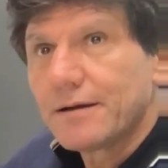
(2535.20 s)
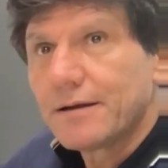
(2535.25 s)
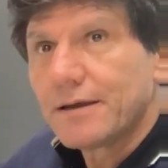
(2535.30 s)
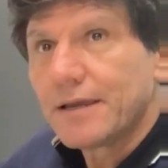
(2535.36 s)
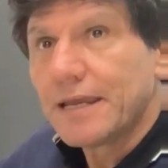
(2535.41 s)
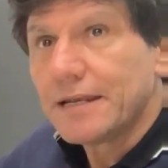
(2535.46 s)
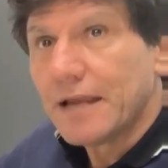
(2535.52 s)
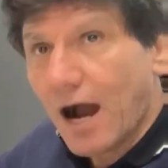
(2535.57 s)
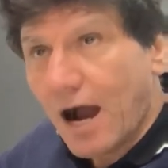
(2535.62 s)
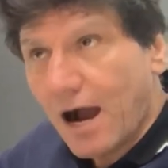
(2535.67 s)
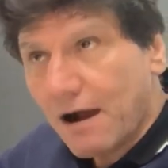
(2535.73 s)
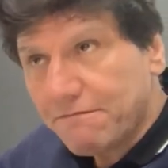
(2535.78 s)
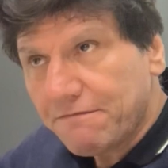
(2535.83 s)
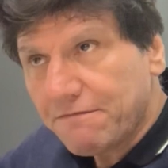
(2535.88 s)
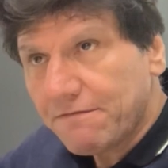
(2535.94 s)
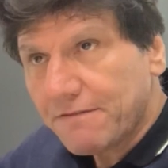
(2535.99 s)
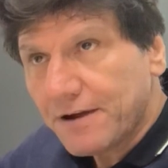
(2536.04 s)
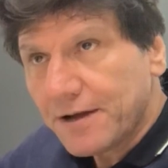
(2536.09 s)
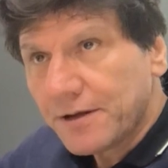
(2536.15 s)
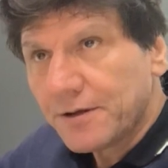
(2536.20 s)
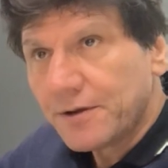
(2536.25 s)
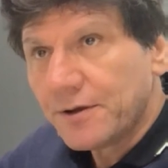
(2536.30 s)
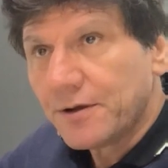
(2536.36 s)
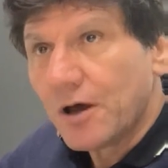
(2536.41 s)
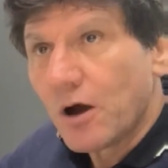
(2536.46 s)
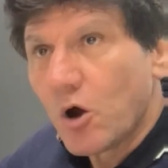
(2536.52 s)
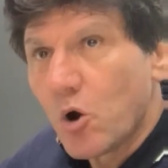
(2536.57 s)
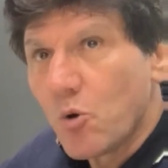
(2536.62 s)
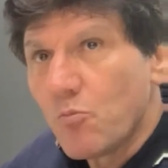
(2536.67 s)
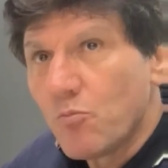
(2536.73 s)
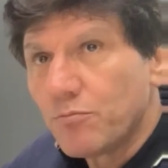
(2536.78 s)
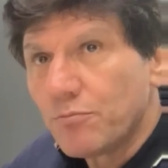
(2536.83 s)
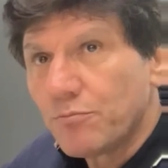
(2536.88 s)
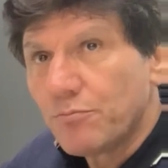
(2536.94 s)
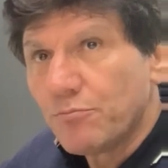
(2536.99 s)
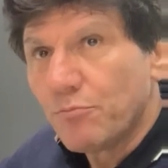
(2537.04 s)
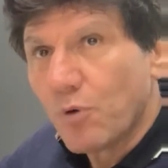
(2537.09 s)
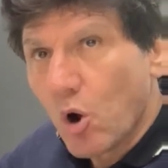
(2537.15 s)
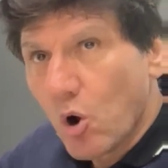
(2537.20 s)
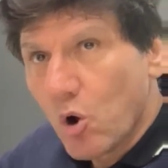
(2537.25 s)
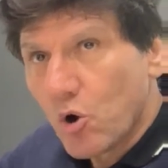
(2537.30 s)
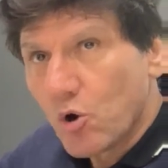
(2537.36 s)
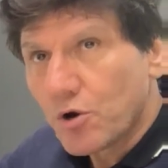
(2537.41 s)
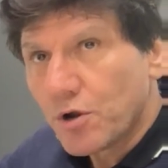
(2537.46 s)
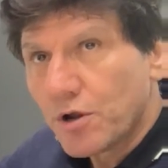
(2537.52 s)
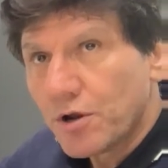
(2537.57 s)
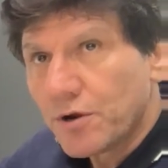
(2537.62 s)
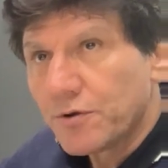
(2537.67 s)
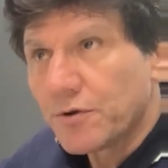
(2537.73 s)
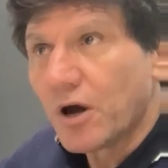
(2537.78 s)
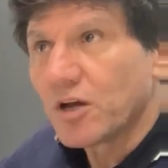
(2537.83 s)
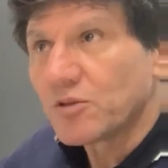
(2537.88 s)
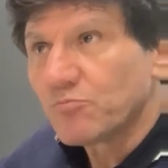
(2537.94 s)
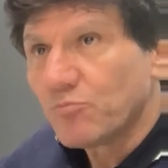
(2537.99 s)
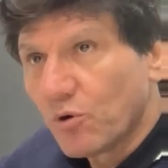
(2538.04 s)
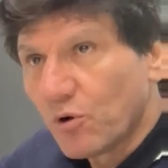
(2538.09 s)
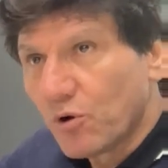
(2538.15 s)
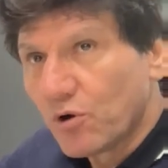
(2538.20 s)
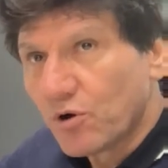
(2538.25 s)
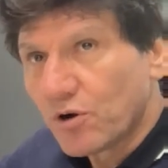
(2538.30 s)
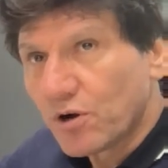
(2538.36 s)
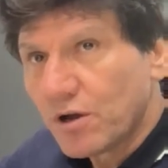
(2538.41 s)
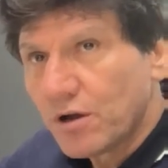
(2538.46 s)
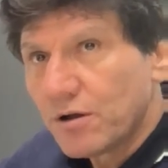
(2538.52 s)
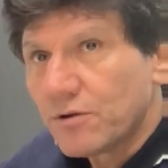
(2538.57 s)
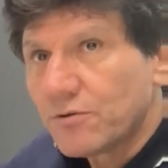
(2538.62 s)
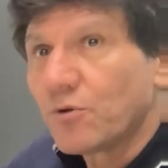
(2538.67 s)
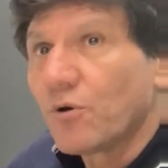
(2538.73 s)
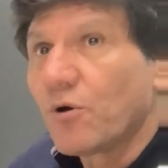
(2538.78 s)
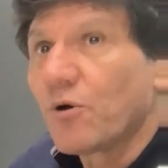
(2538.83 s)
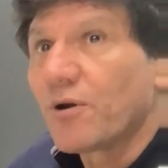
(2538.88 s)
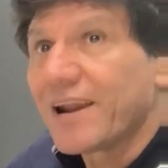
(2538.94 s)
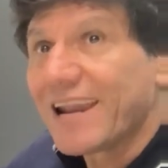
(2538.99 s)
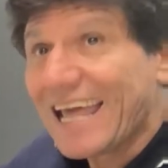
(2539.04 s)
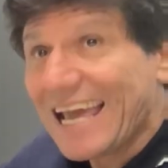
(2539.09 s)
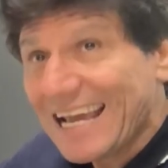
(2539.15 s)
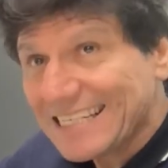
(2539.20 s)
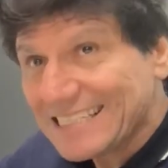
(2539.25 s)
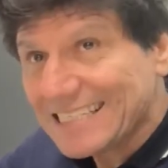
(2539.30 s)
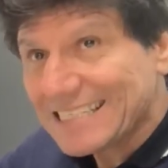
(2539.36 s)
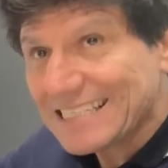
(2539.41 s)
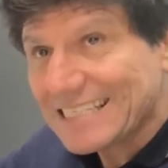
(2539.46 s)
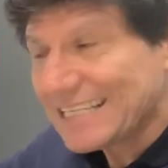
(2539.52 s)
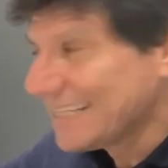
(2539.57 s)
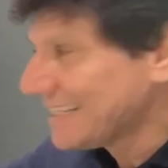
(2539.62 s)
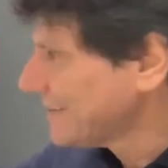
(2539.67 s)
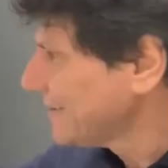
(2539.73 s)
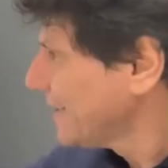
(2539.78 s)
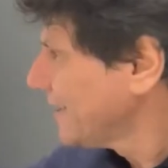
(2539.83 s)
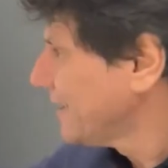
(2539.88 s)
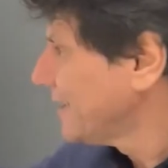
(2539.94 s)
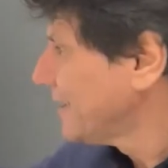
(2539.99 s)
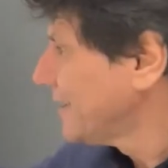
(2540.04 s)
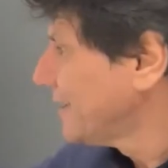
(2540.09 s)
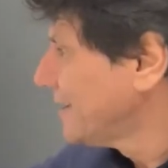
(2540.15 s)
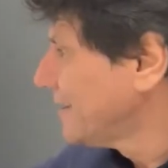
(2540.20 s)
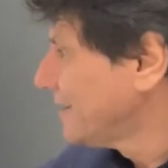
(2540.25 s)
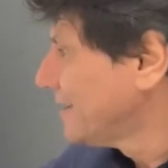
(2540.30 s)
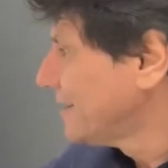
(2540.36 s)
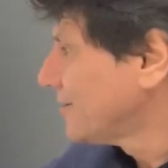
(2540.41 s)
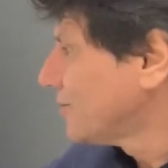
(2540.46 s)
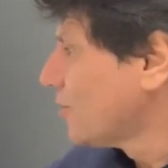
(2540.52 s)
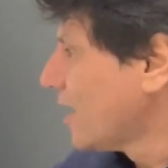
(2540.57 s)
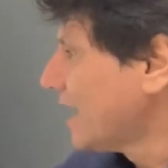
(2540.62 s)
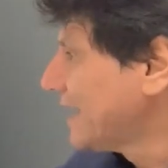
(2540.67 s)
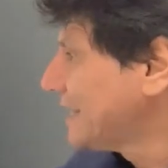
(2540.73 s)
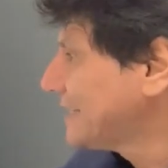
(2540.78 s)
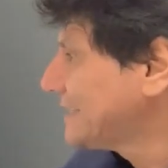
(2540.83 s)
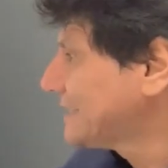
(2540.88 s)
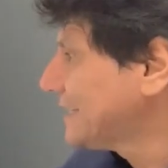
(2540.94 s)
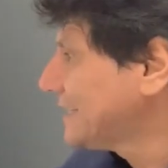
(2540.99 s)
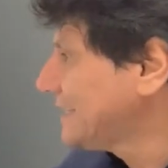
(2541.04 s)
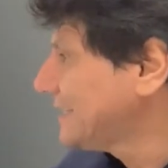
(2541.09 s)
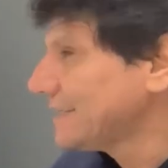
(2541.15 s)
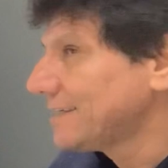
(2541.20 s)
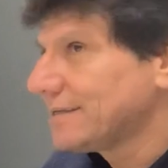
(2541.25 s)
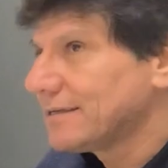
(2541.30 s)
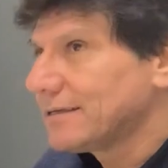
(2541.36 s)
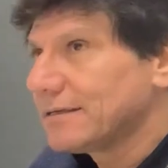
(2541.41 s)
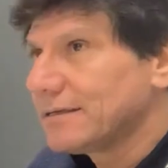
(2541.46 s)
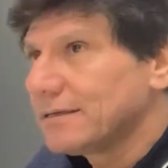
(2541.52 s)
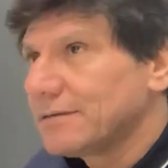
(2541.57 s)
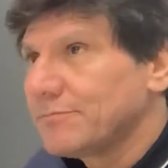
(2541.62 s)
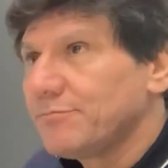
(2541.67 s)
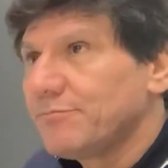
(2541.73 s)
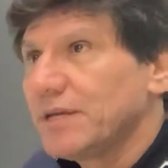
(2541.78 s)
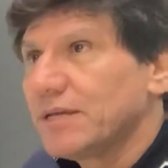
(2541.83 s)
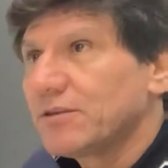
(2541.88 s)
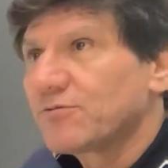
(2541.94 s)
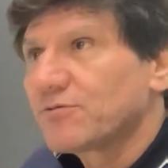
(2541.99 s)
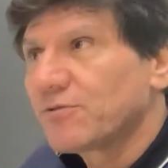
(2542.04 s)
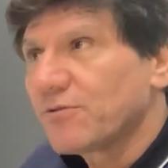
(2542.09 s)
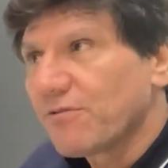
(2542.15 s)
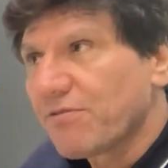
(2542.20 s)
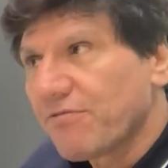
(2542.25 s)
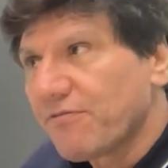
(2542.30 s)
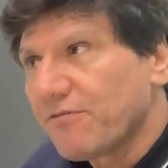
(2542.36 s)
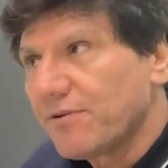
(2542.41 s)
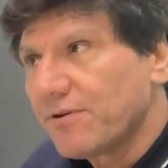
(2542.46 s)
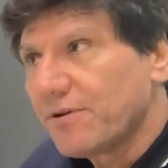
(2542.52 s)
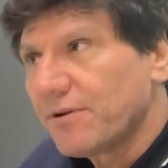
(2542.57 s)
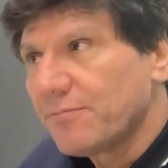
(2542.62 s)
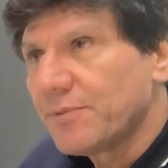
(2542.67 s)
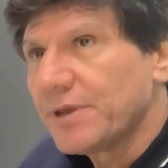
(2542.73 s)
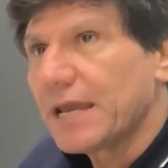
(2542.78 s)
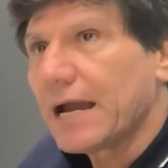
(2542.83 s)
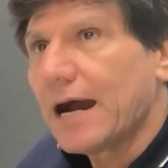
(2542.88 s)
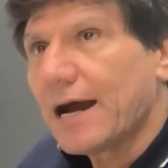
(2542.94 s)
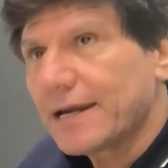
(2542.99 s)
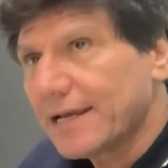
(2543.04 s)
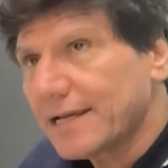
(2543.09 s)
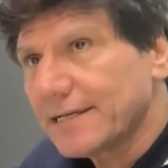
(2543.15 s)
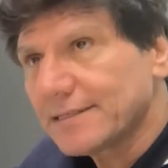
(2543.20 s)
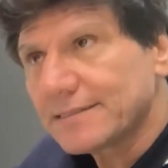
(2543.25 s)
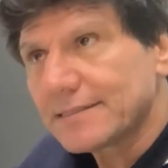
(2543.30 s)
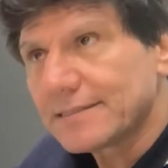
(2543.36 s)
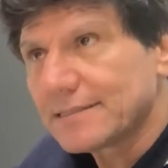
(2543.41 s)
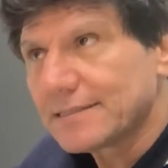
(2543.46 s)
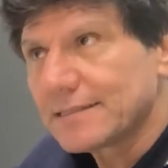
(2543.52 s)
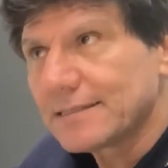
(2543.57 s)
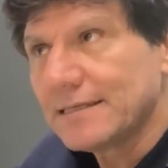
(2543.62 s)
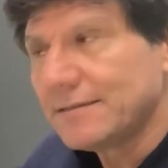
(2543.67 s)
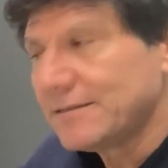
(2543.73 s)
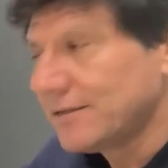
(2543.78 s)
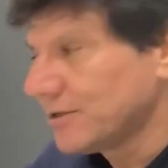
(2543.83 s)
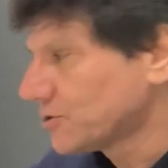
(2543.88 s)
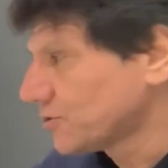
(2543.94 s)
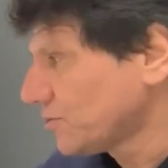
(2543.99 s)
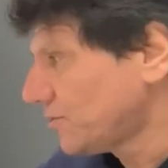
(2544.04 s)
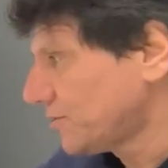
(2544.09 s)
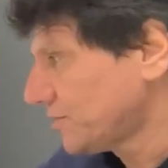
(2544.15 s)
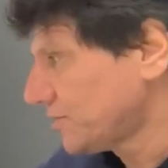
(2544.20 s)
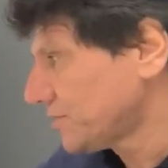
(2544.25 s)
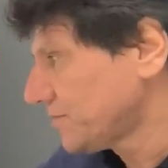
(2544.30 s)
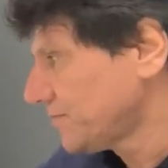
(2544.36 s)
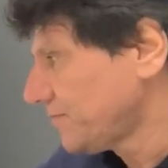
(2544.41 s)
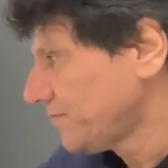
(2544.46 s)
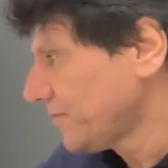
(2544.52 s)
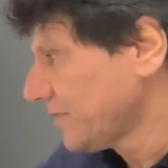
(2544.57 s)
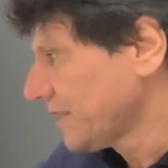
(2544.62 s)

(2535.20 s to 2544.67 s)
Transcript: enough, no more, not more, no less. Quality, be truthful, be honest in discourse.